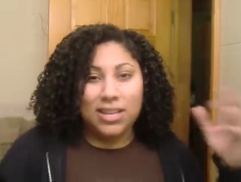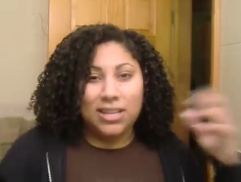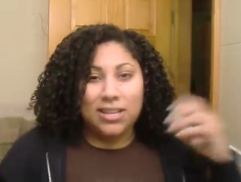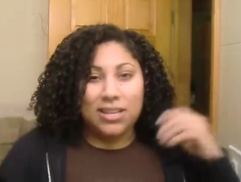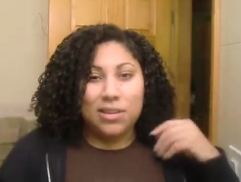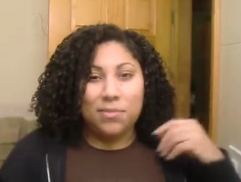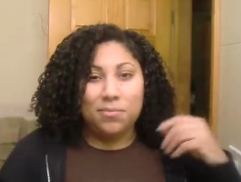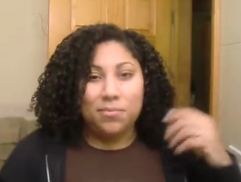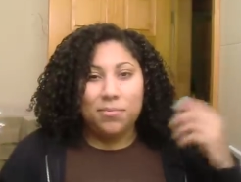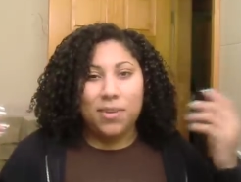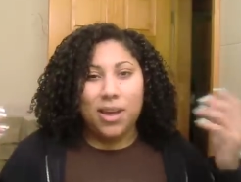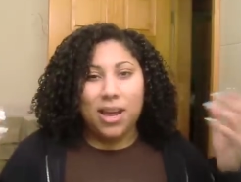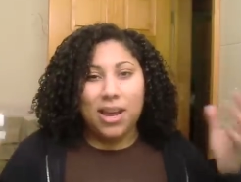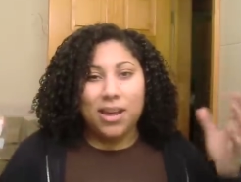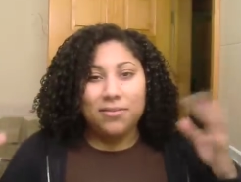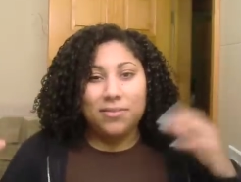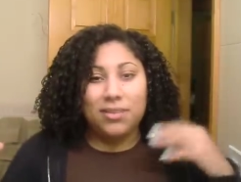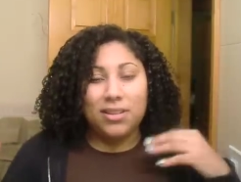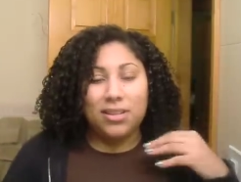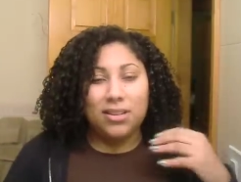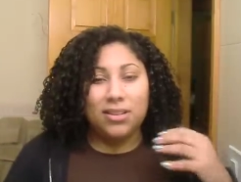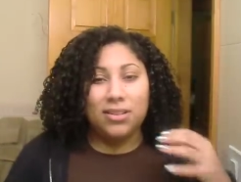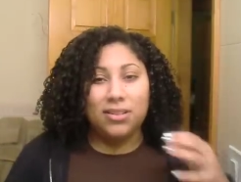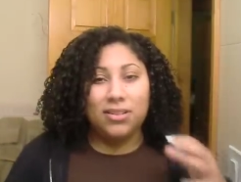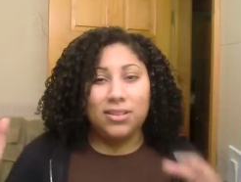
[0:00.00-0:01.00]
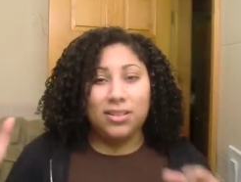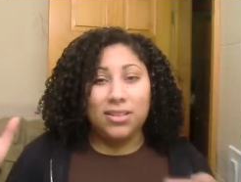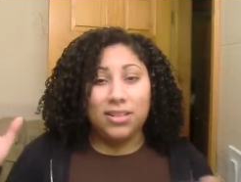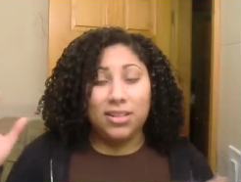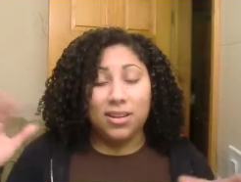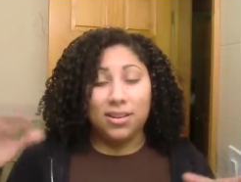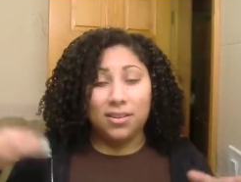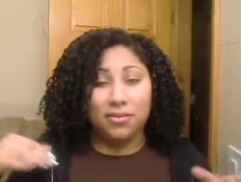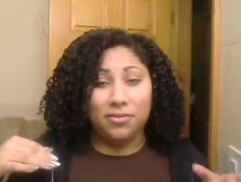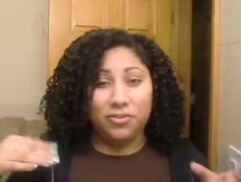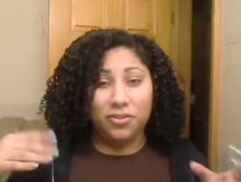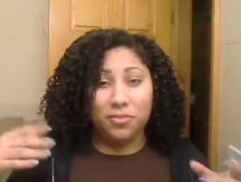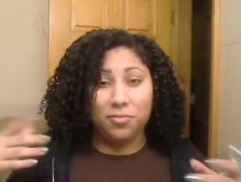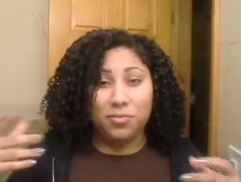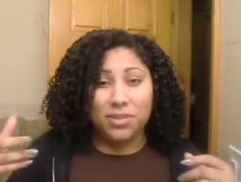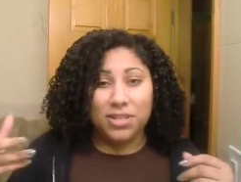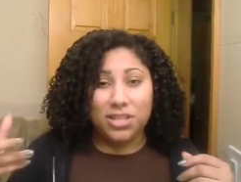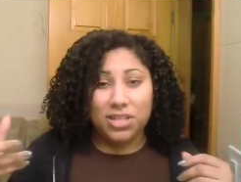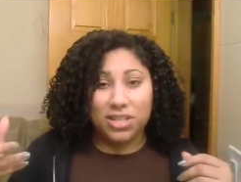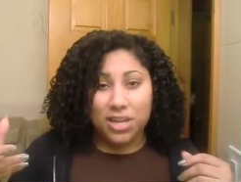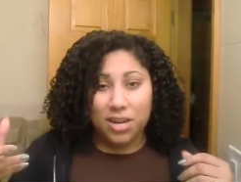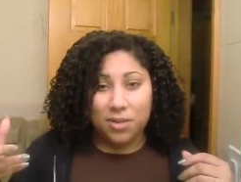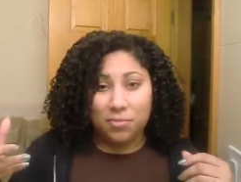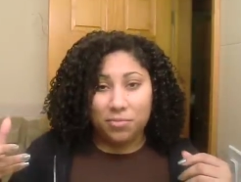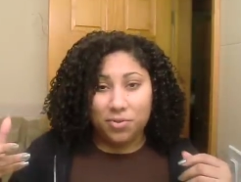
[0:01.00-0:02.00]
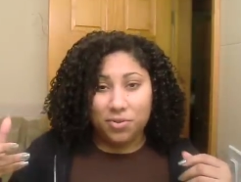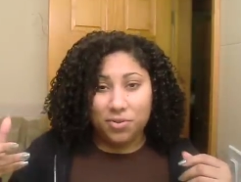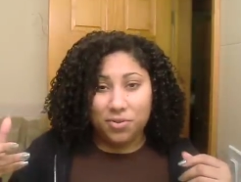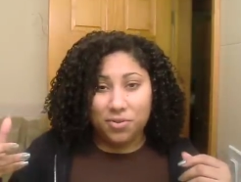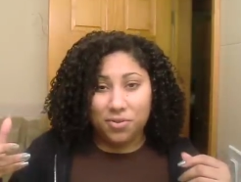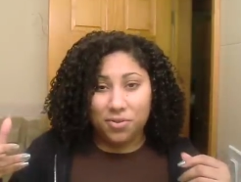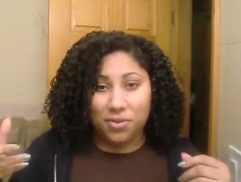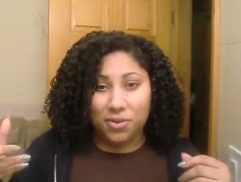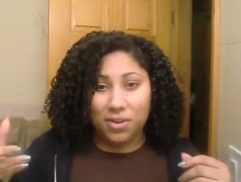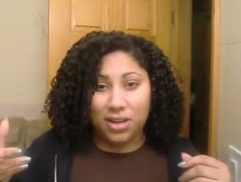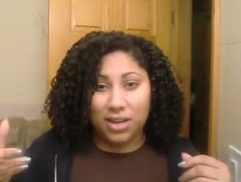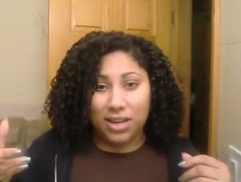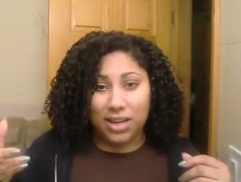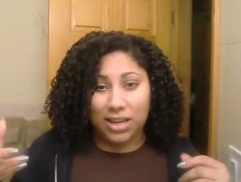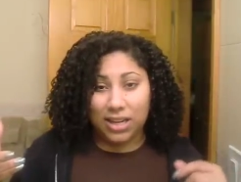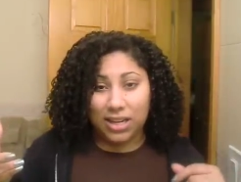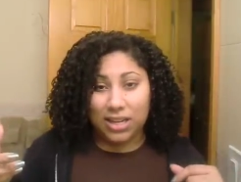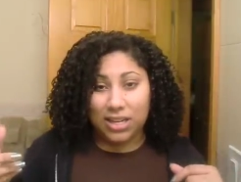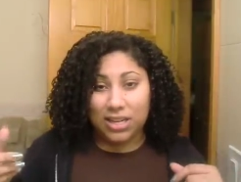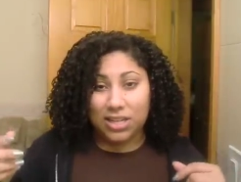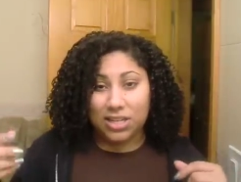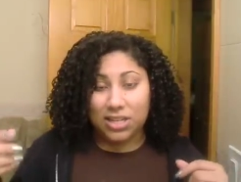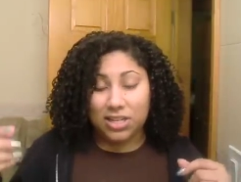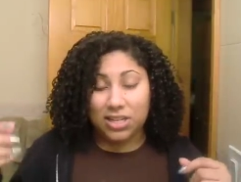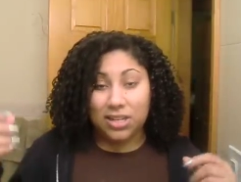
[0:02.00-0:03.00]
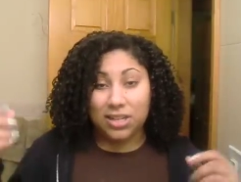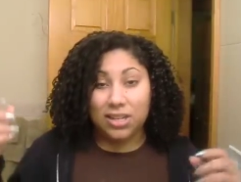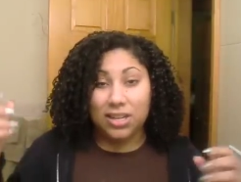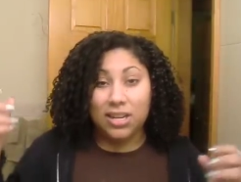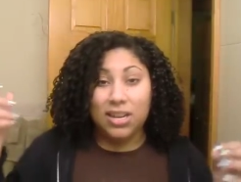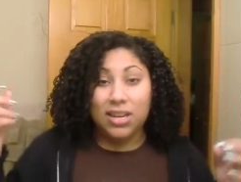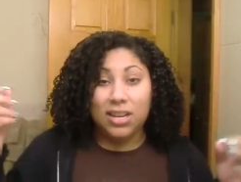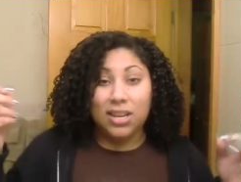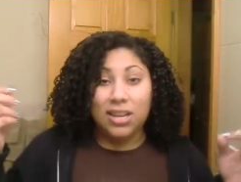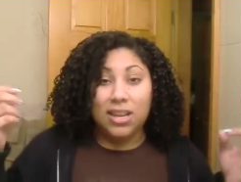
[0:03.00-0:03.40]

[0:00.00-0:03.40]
They after you know, you've been shampooed and conditioned,